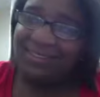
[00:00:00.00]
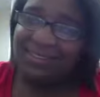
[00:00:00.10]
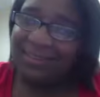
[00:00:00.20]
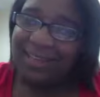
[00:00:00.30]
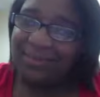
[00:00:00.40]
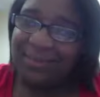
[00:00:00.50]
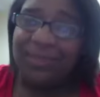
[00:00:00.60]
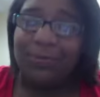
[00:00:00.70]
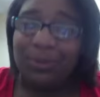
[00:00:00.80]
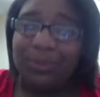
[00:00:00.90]
they mean
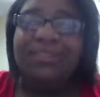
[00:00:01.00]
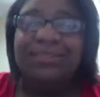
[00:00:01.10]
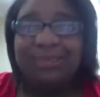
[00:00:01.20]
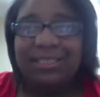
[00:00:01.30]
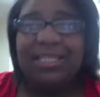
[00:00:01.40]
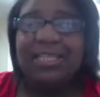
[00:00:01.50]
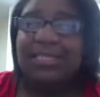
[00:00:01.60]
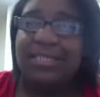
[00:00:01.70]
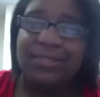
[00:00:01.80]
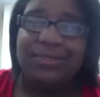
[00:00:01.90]
the world to me. They
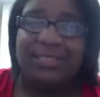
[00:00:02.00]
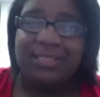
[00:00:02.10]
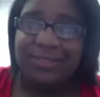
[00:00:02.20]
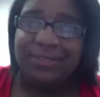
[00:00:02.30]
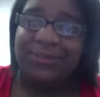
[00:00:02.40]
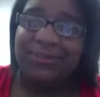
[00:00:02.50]
literally do.